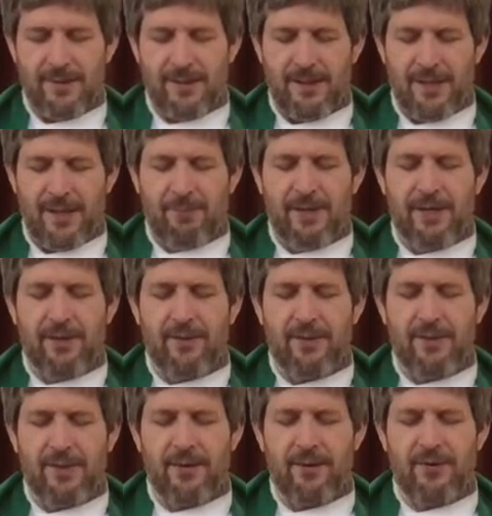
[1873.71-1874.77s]
And we know that
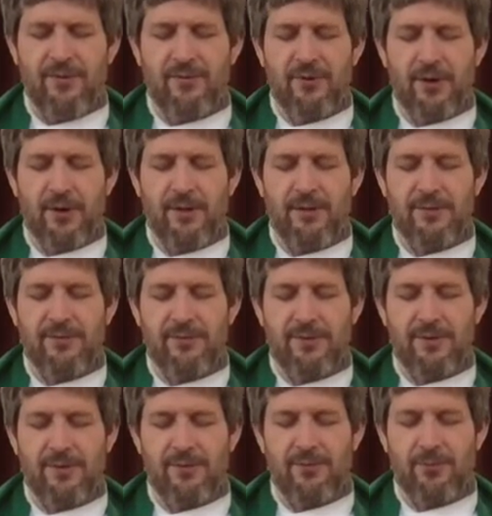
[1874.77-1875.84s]
there is darkness
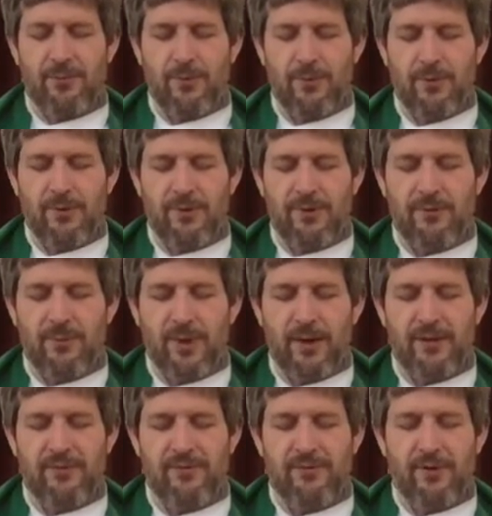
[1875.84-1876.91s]
in this world as
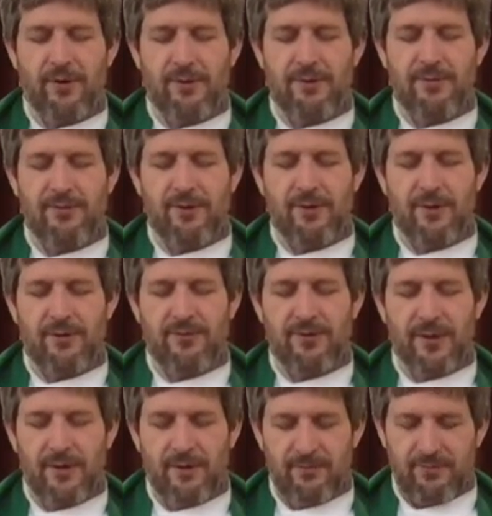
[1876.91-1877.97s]
well as darkness in
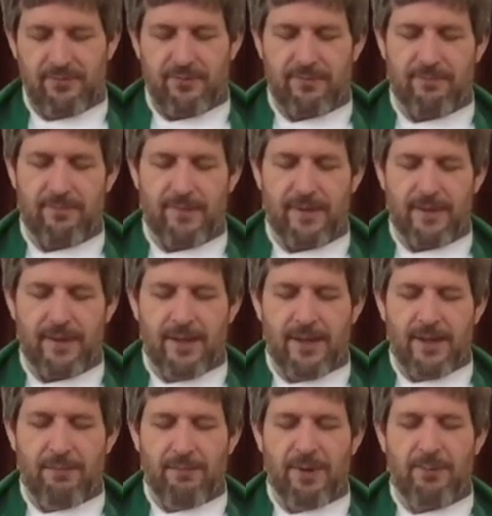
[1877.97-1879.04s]
ourselves.
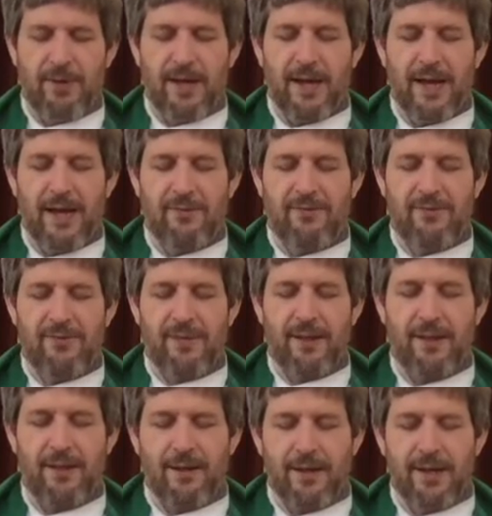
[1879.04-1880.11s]
And we would ask
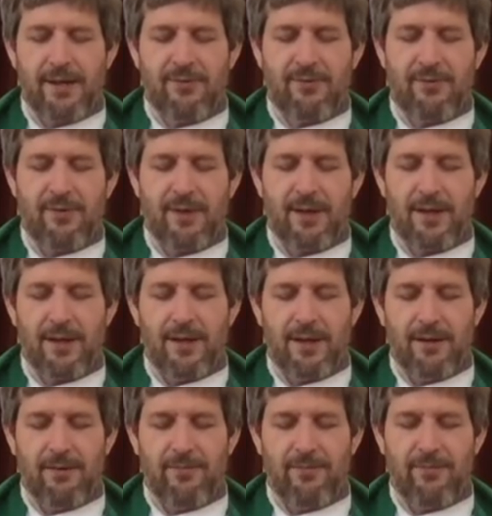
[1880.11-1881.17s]
that light and
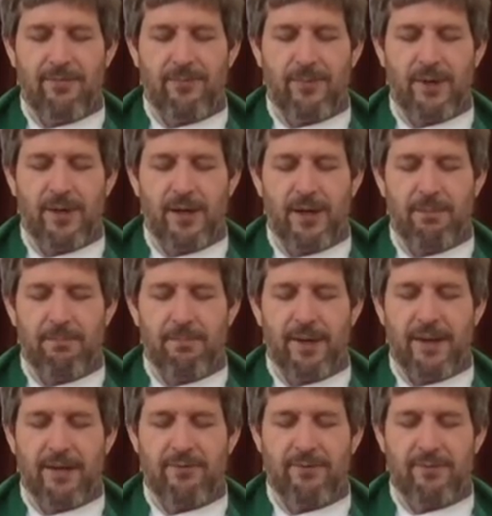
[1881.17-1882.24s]
love will come
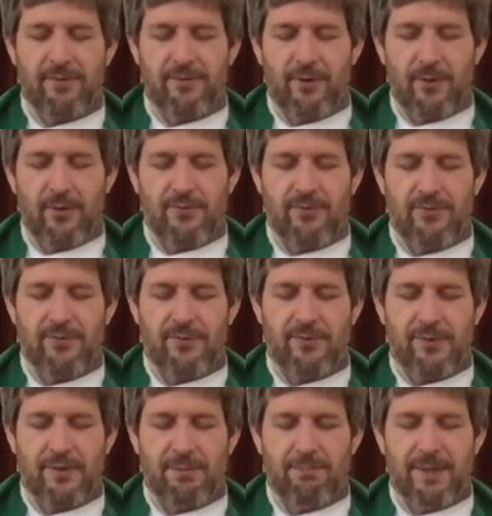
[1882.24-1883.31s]
as a result
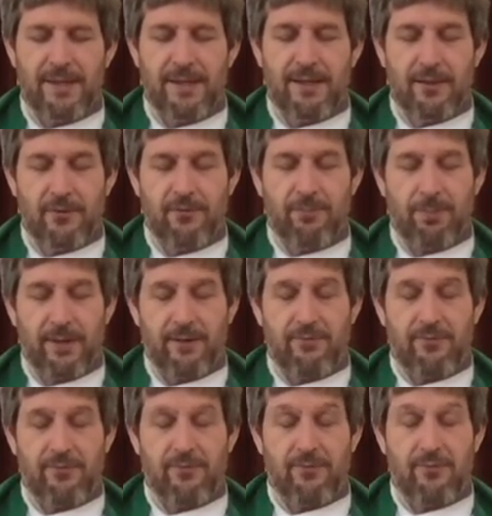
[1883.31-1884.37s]
and be in those
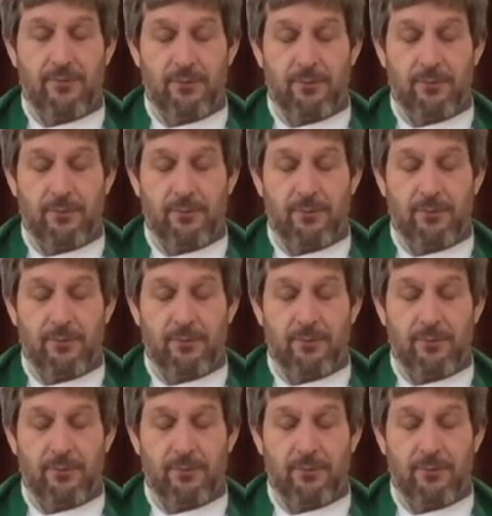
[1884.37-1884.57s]
places too.